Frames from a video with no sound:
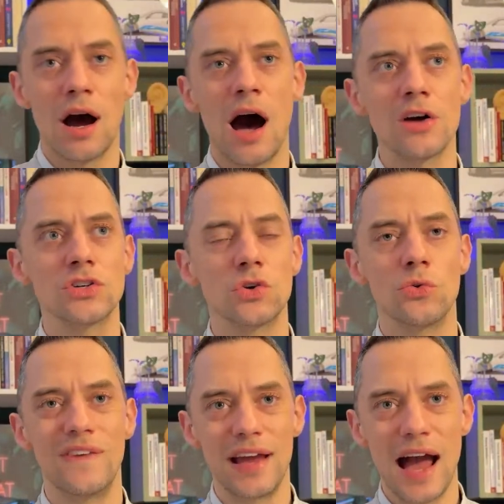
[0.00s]

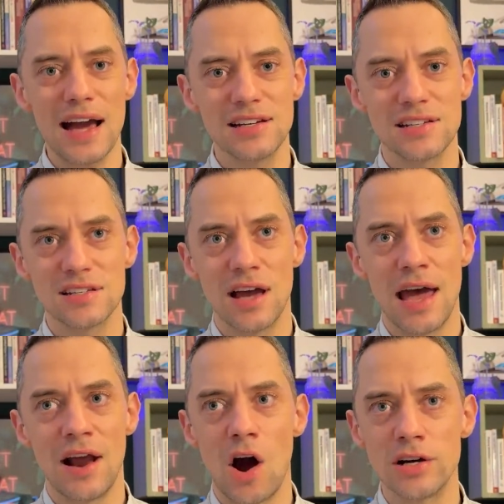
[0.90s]
react
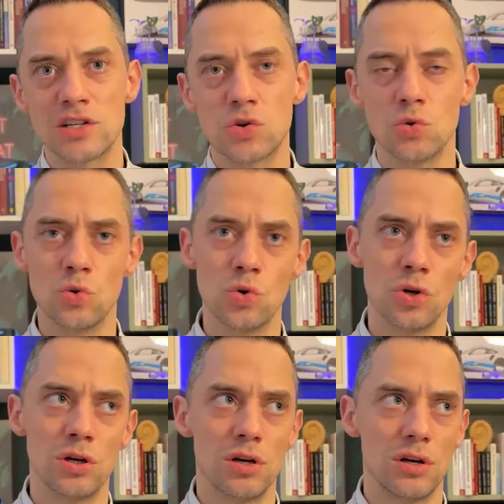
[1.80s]
and hard
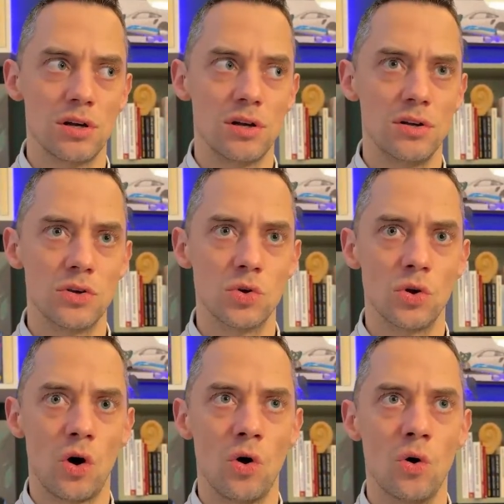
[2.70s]
to,
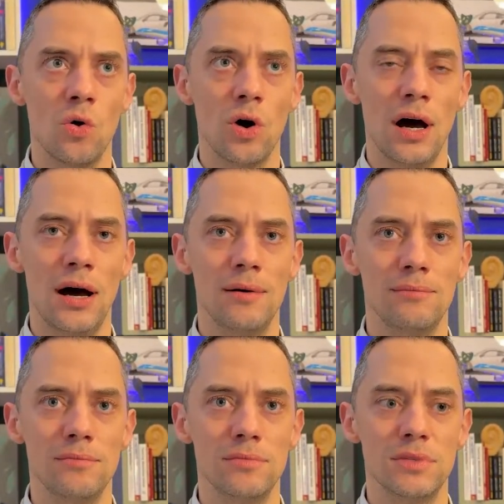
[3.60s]

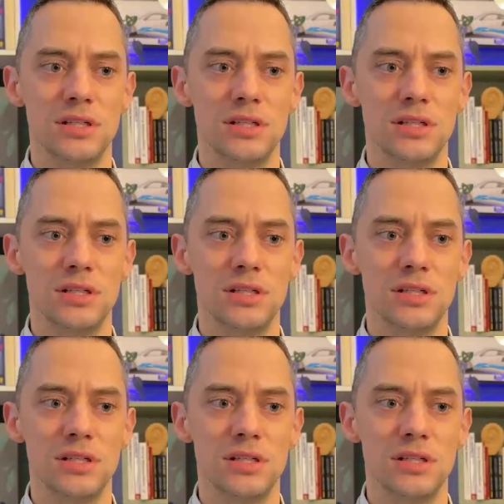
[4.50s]
to